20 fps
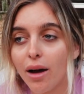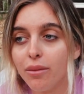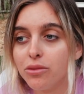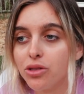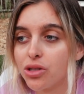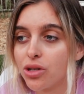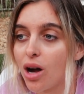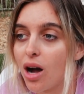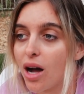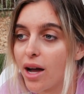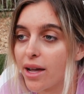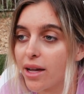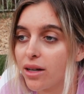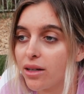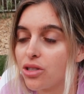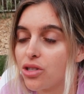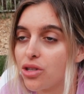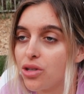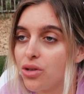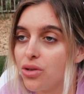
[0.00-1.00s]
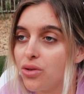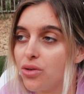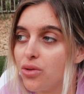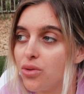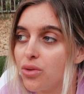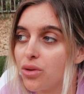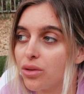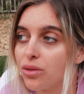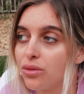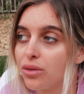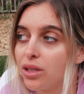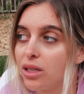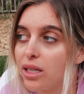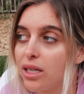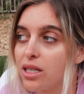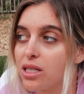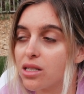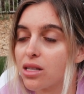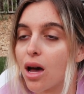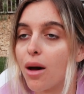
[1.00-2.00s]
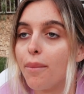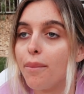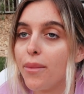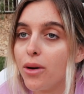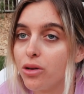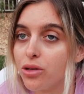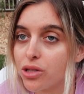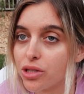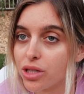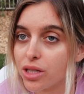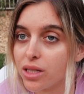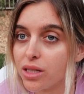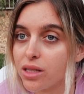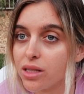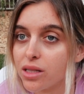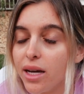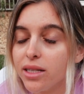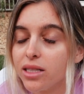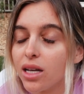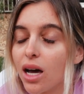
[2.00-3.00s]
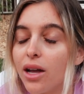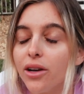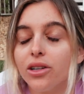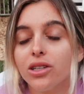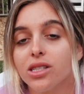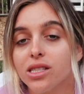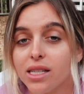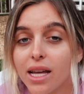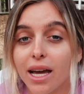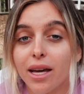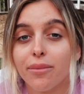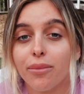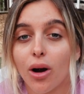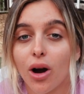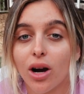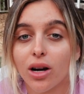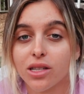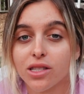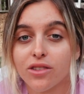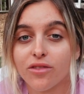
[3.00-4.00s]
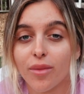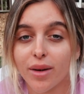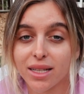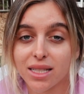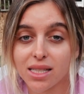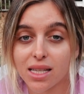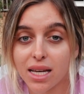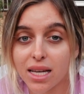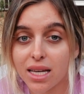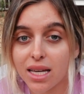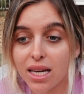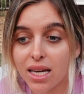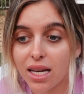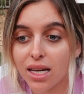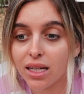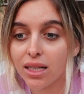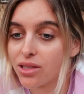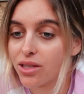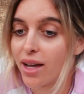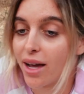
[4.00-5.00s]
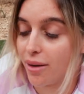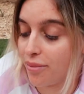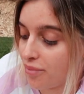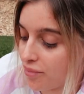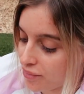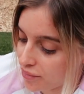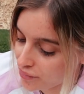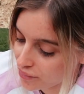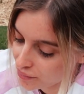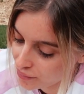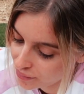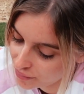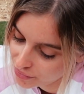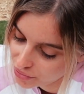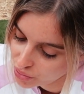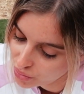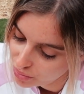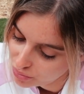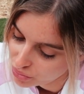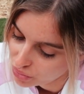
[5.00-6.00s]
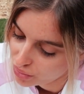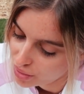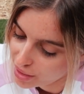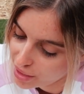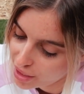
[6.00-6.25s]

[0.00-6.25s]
I'm drawing to release emotions and to understand parts of my psyche. So yeah, that's what I'm doing right